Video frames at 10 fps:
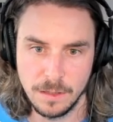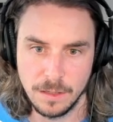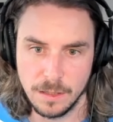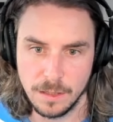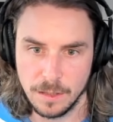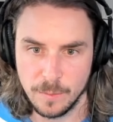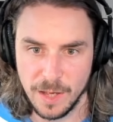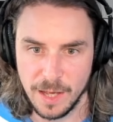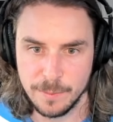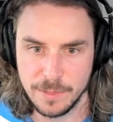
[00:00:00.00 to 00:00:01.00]

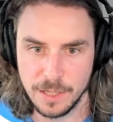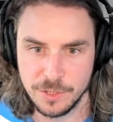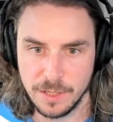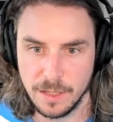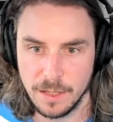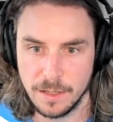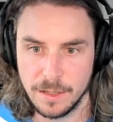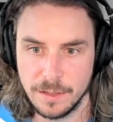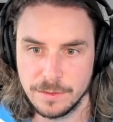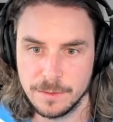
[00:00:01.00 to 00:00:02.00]

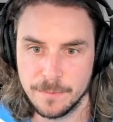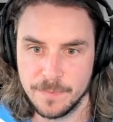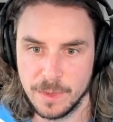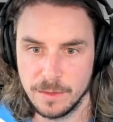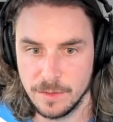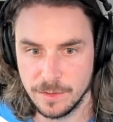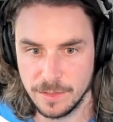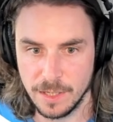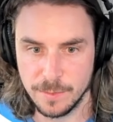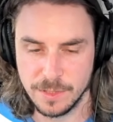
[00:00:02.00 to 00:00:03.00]
App.js to
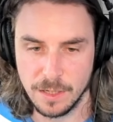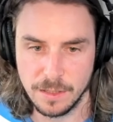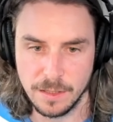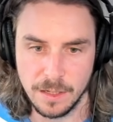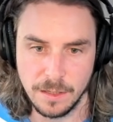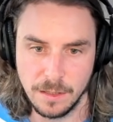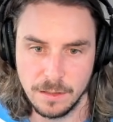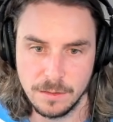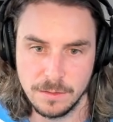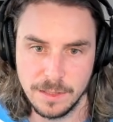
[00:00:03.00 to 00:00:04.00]
set up socket
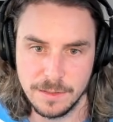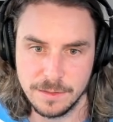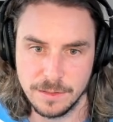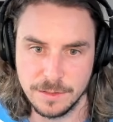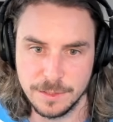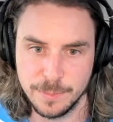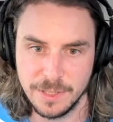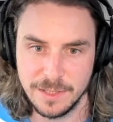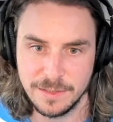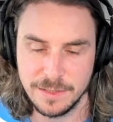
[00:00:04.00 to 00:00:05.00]
IO, install
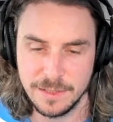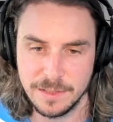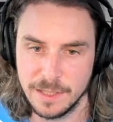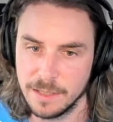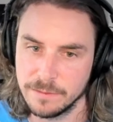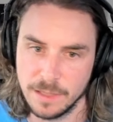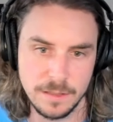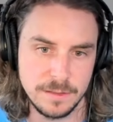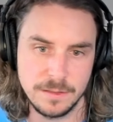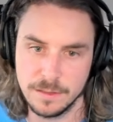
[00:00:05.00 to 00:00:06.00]
dependencies. I have not
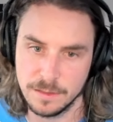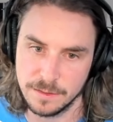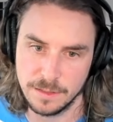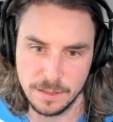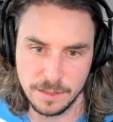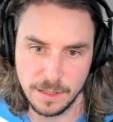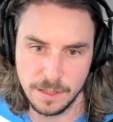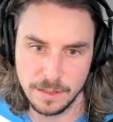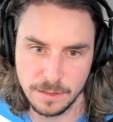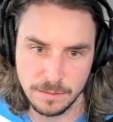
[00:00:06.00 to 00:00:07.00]
installed socket
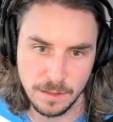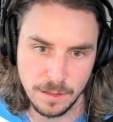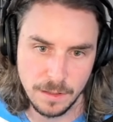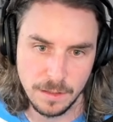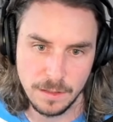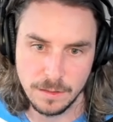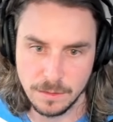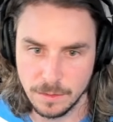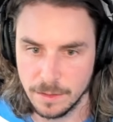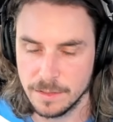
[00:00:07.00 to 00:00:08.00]
IO
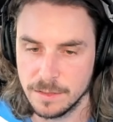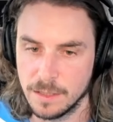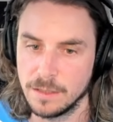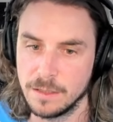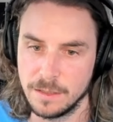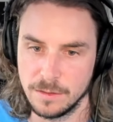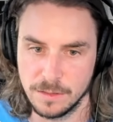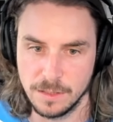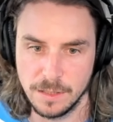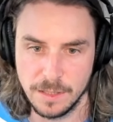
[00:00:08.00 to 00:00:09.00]
or the socket IO
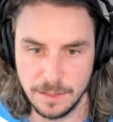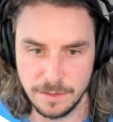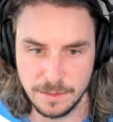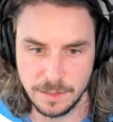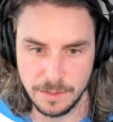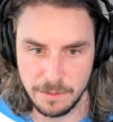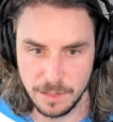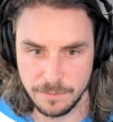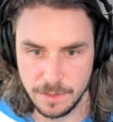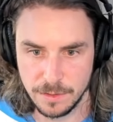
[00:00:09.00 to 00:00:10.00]
client, so I will
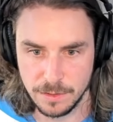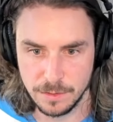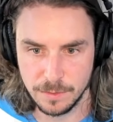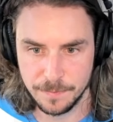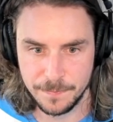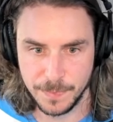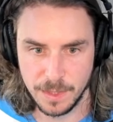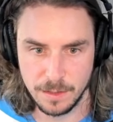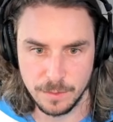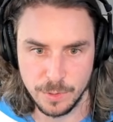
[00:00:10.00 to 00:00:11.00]
have to do
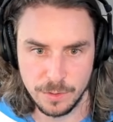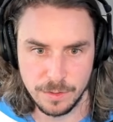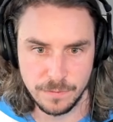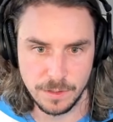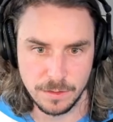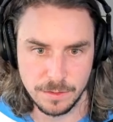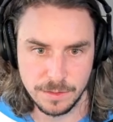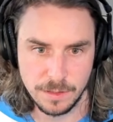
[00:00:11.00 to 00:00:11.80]
both of those.